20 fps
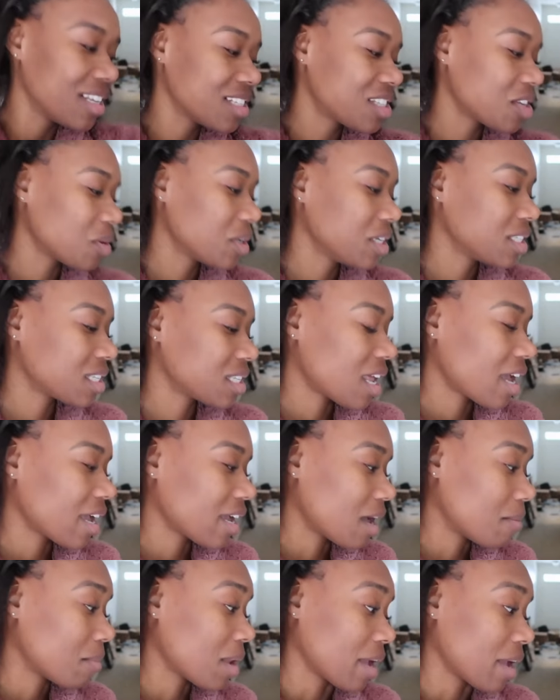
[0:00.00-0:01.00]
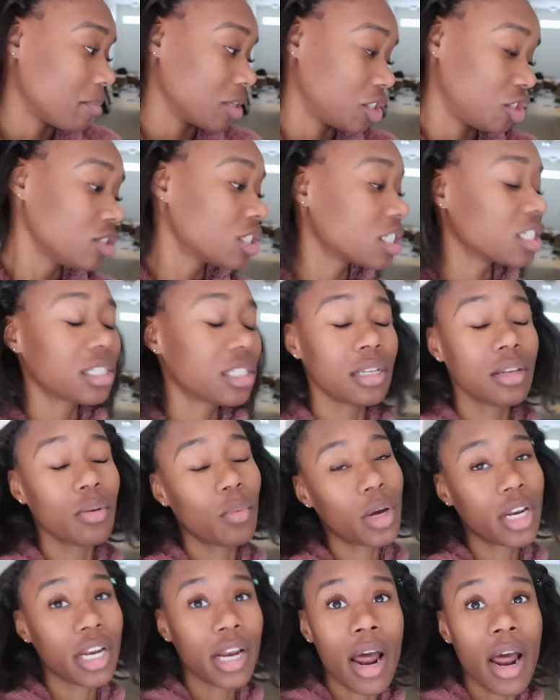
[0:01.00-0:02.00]
And so he's like, I'm like, but you should see the
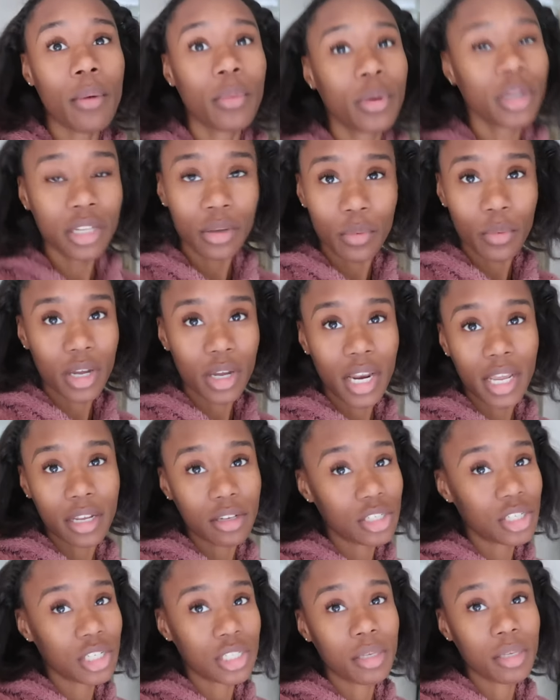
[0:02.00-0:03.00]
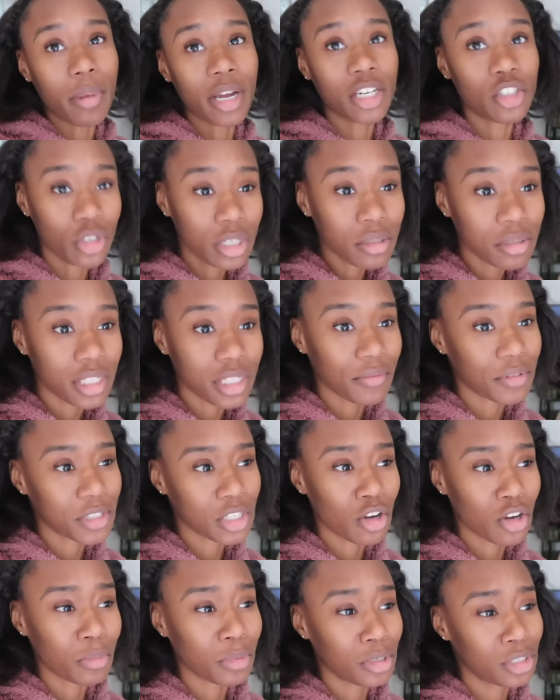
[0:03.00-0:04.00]
one that I really want. Like, you should see my dream
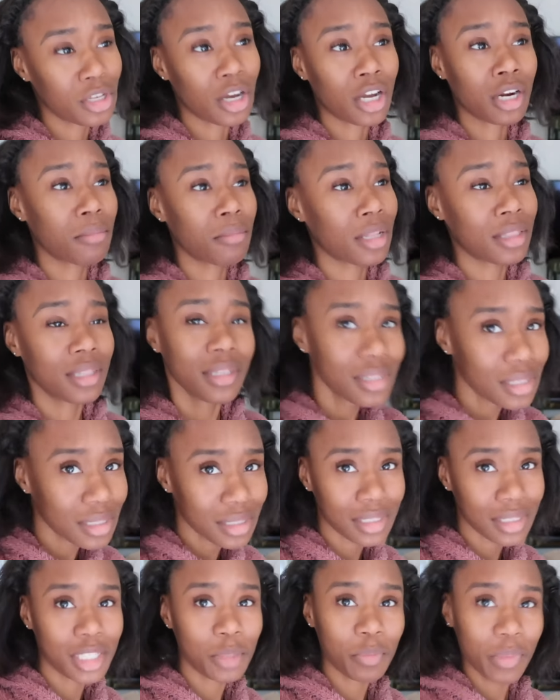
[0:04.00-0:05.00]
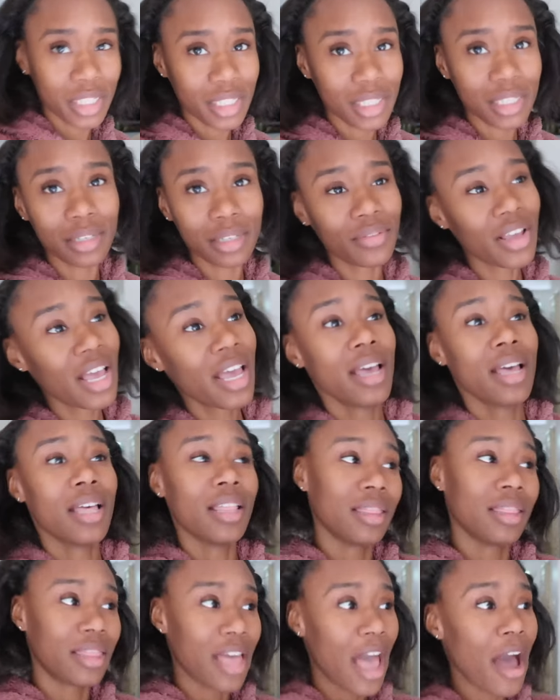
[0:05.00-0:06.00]
stethoscope. You're talking about this is expensive.
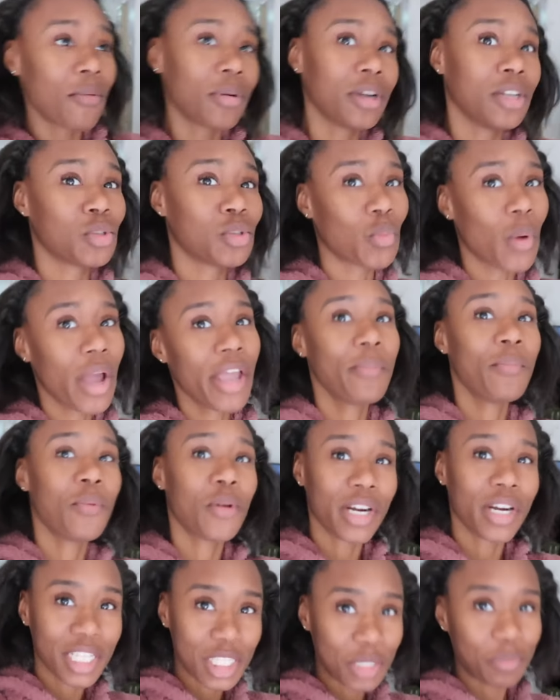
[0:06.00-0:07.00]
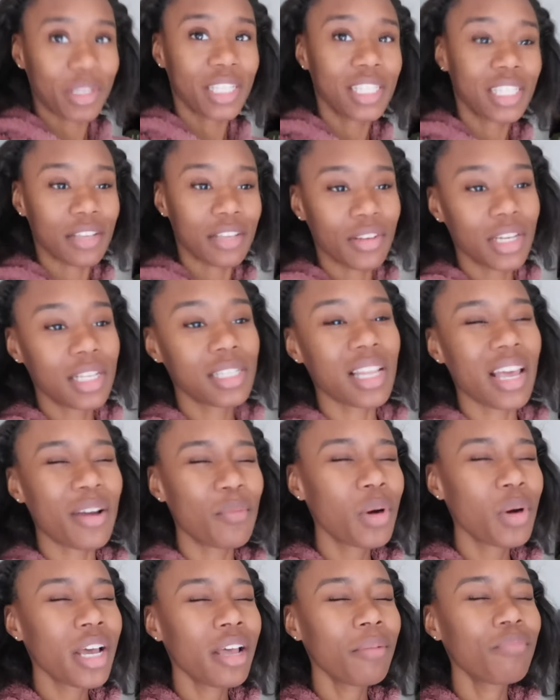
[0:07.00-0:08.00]
That one is way more expensive. And he's
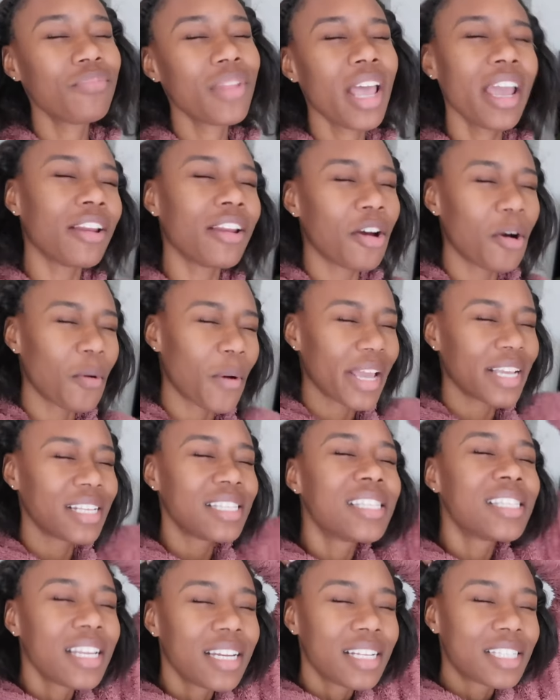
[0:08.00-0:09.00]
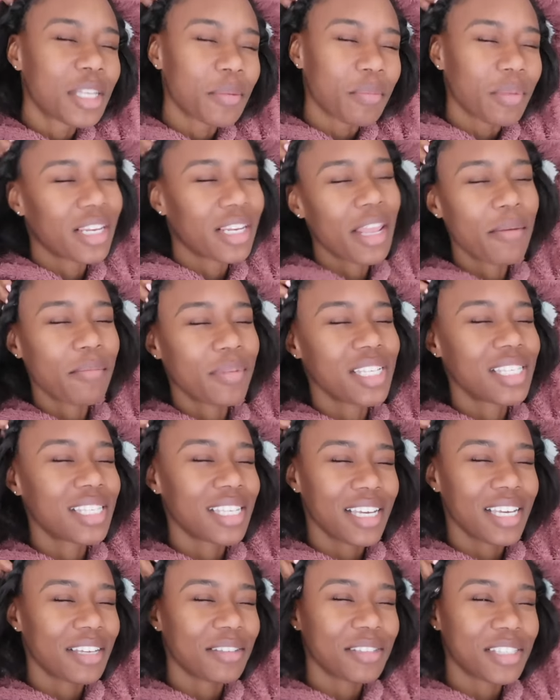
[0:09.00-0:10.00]
like, what? Ain't no way. Send it to me. Let me
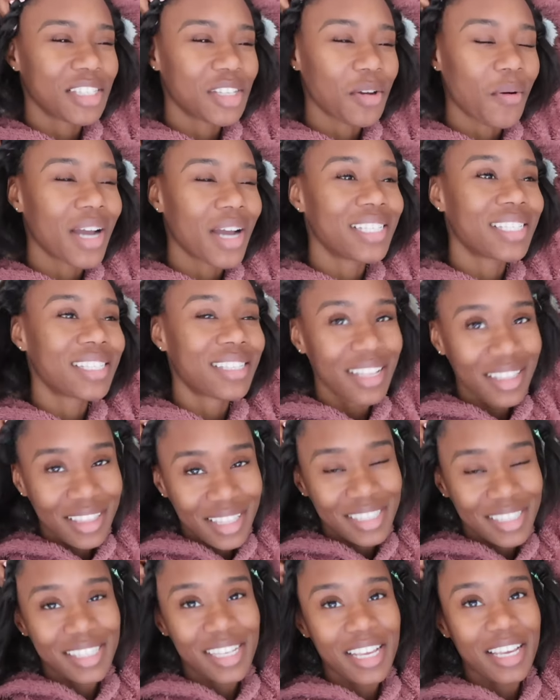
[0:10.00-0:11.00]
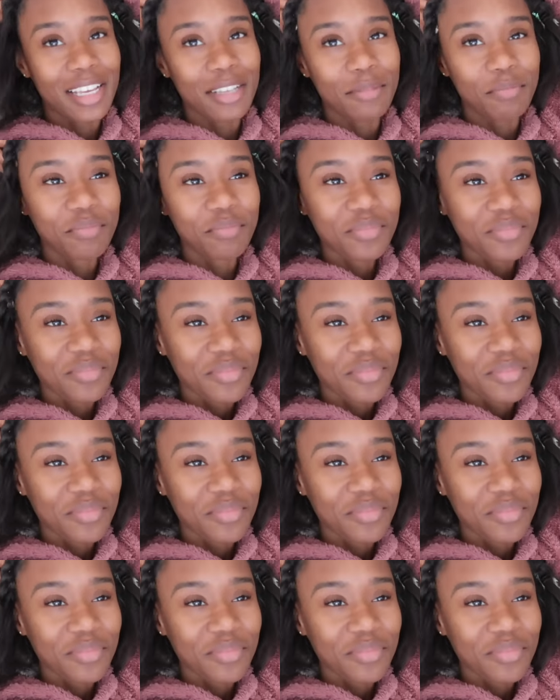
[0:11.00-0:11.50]
see it. And so I sent it to him.